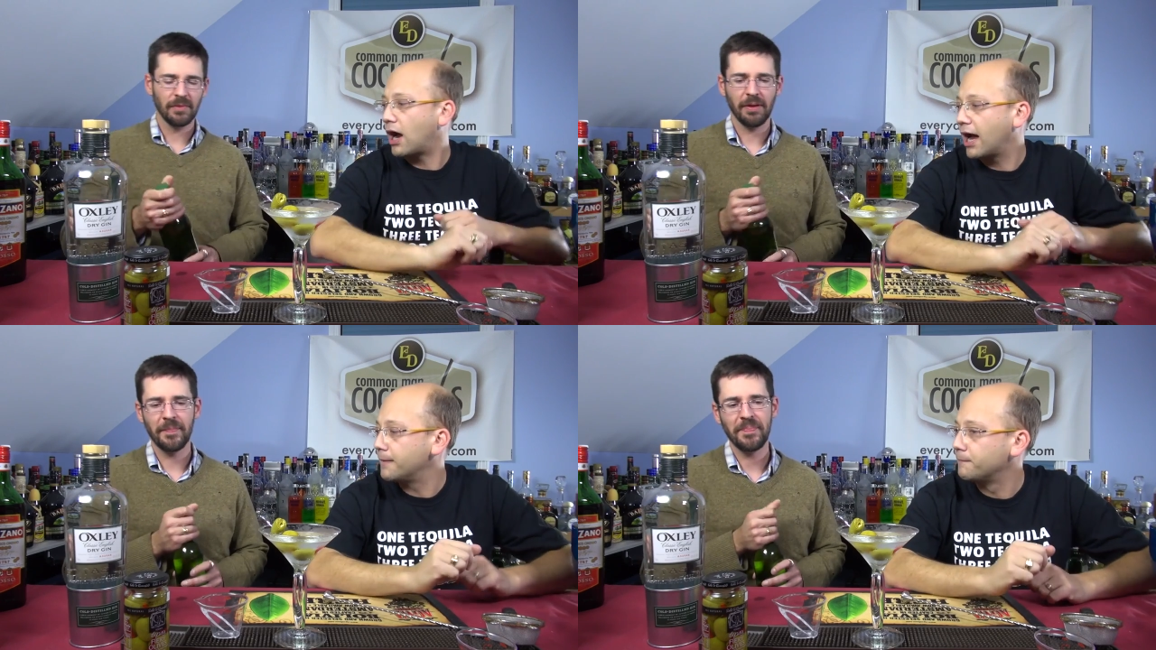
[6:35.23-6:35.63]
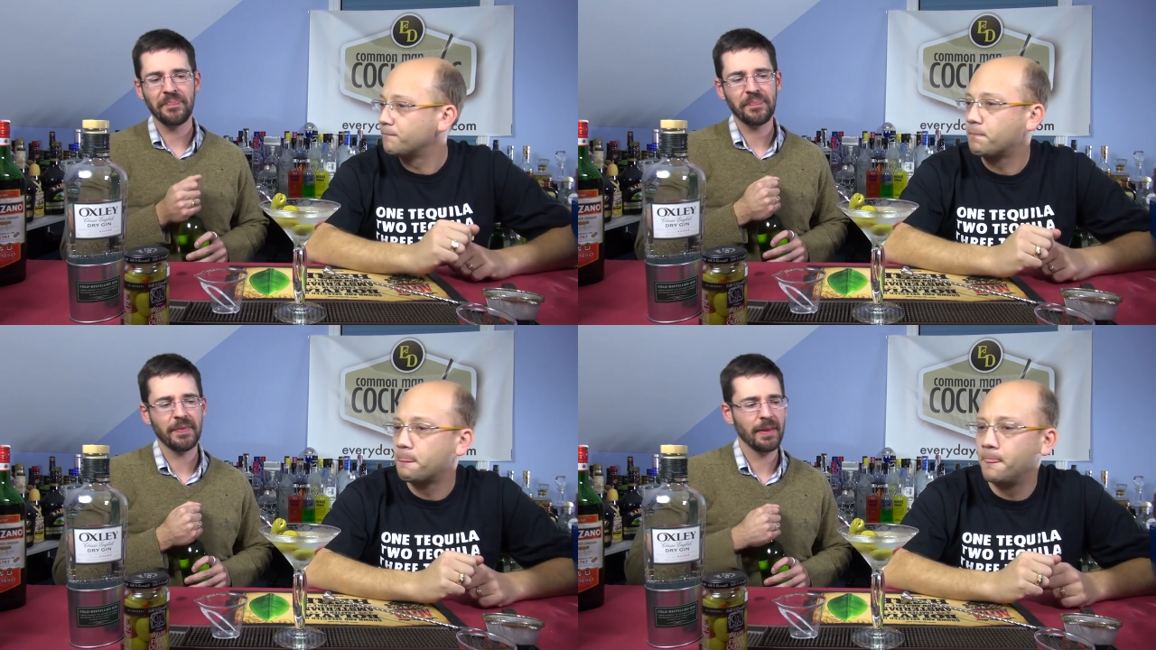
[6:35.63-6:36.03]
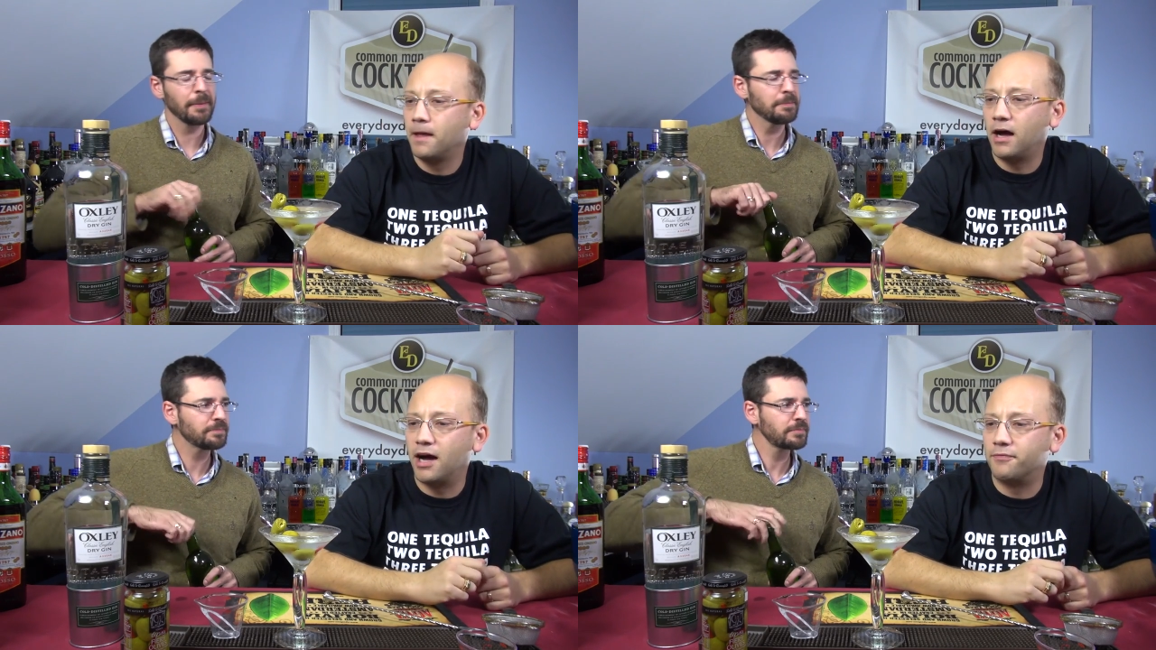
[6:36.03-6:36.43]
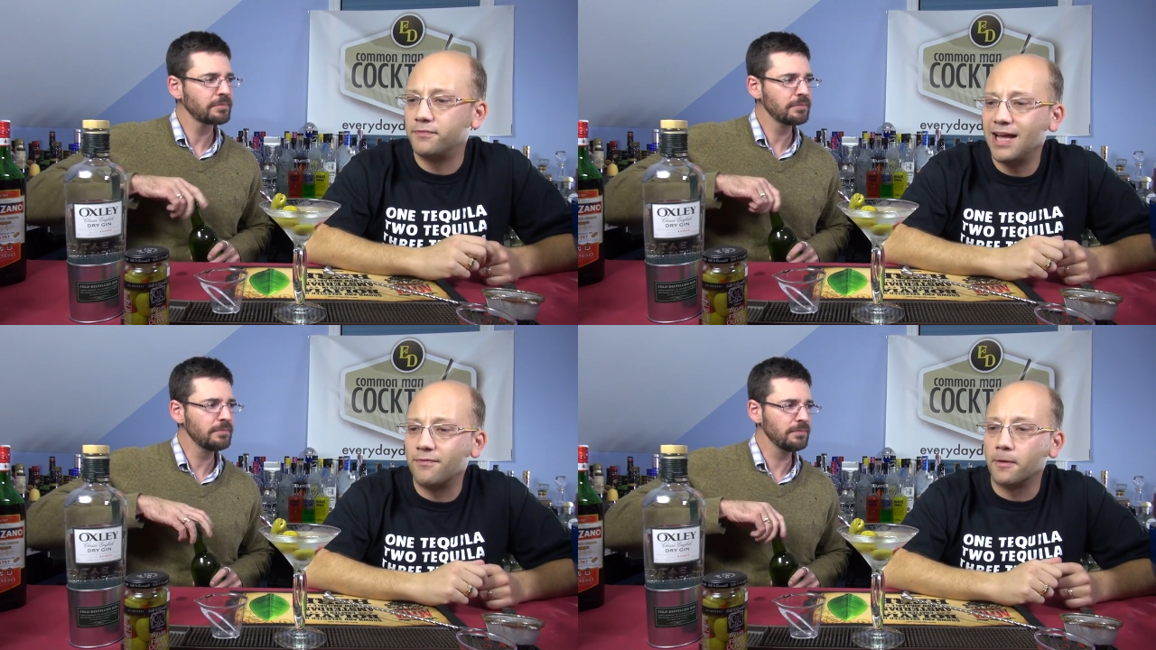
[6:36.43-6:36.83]
Speaker 1: dry uh,
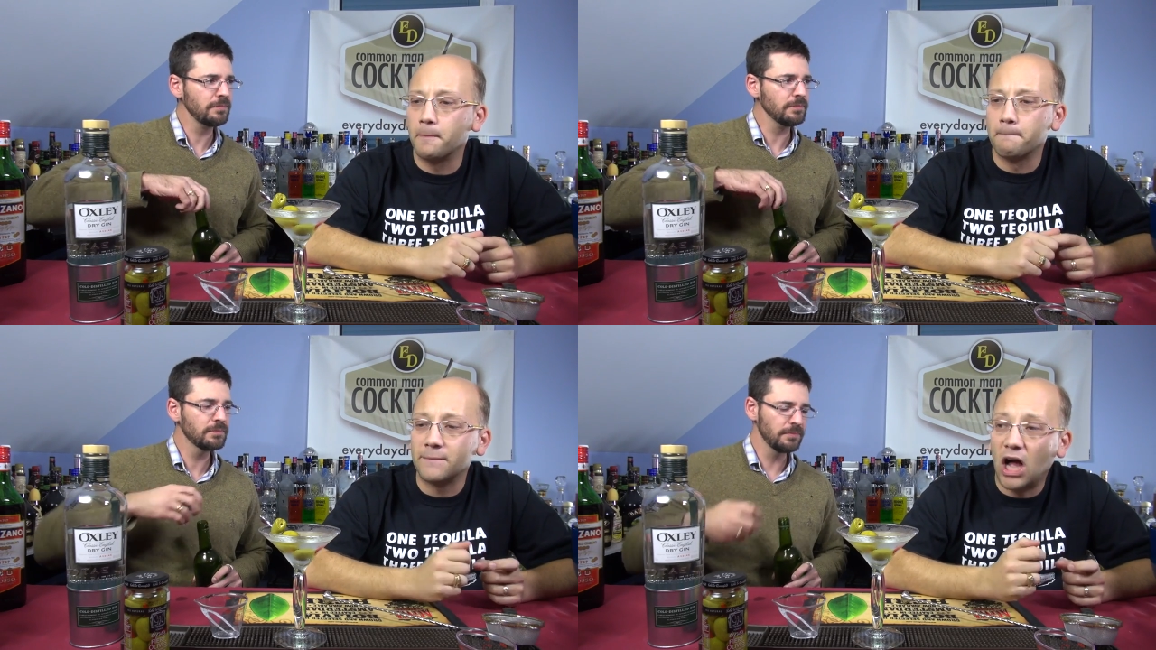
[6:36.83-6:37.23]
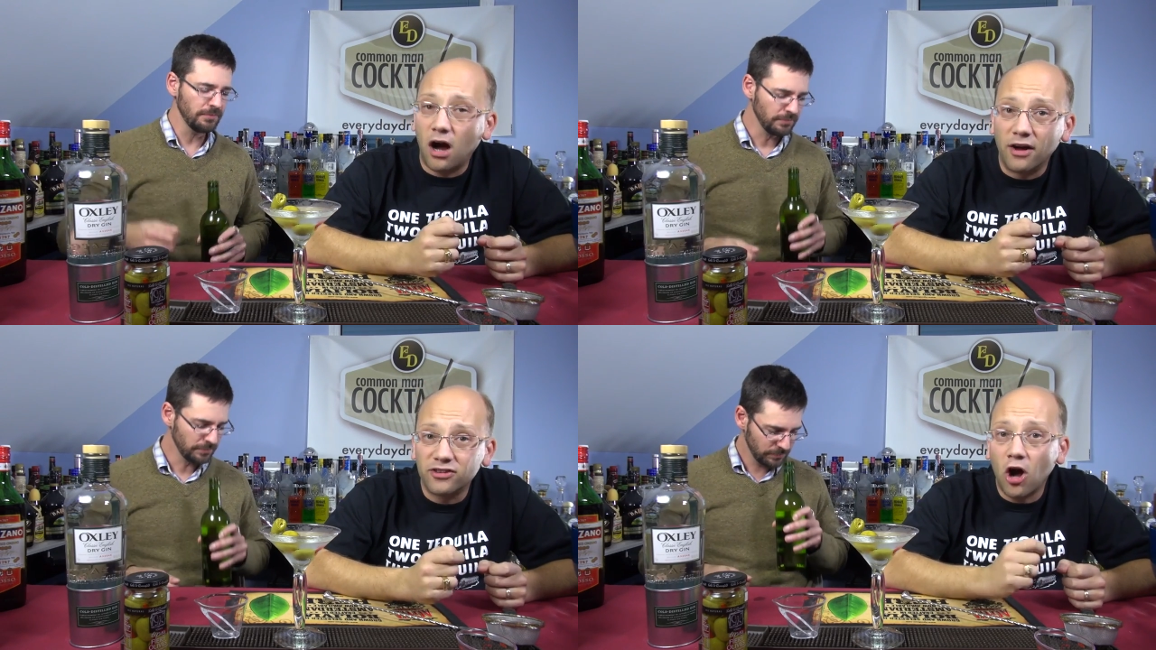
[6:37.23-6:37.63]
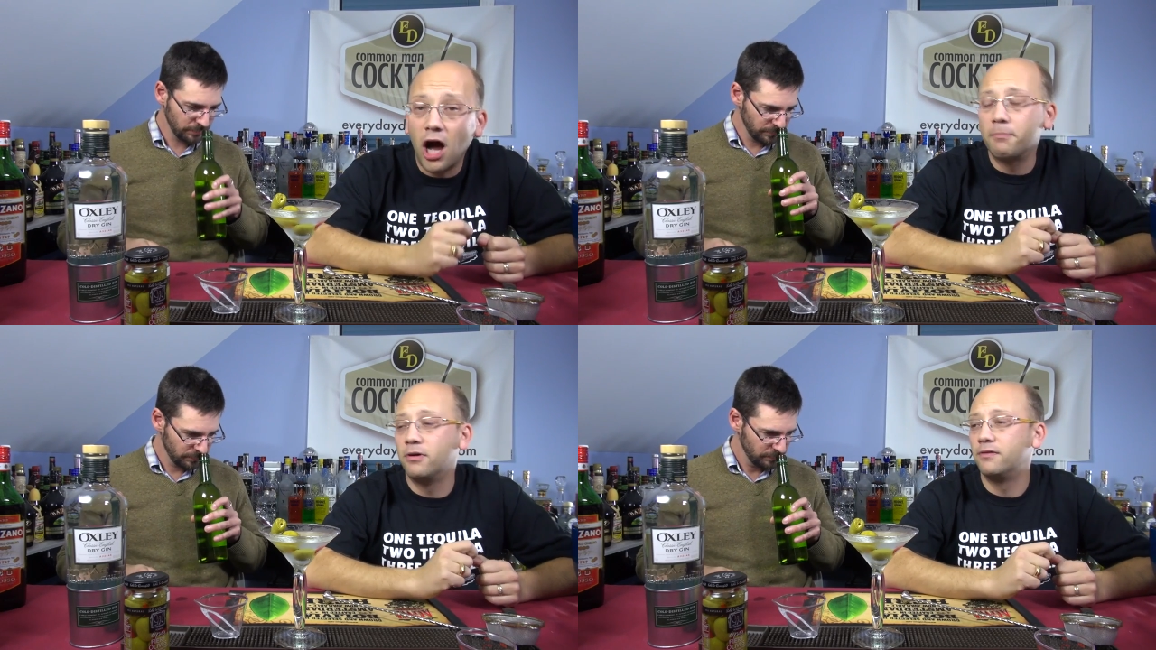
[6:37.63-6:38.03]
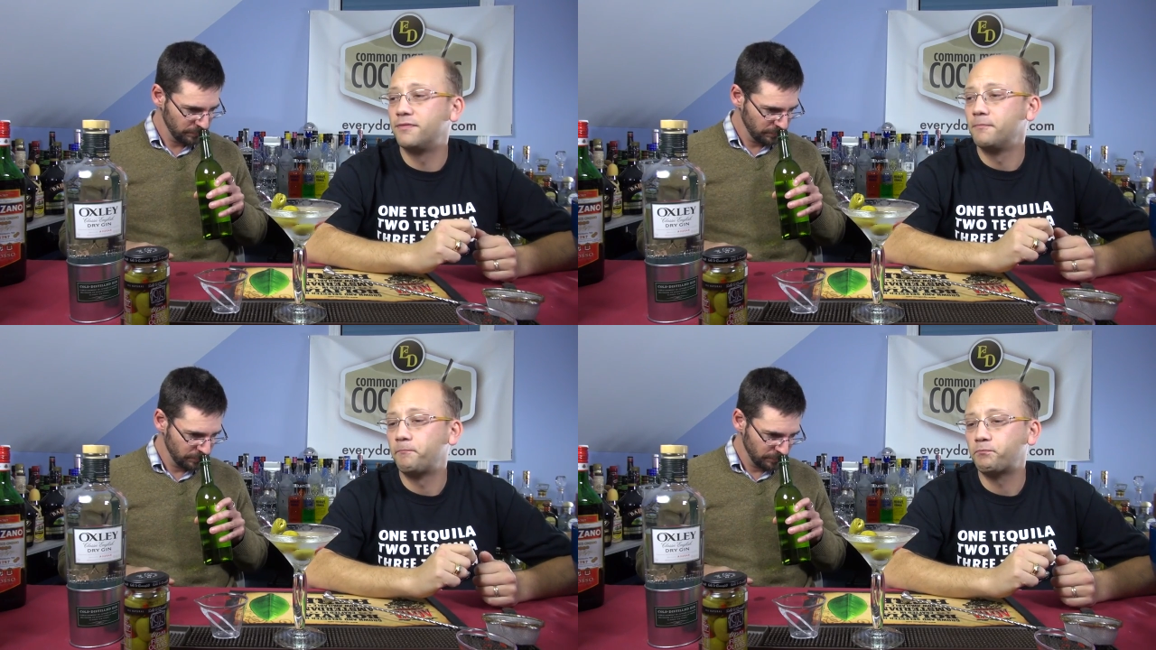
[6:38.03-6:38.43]
flavor on top of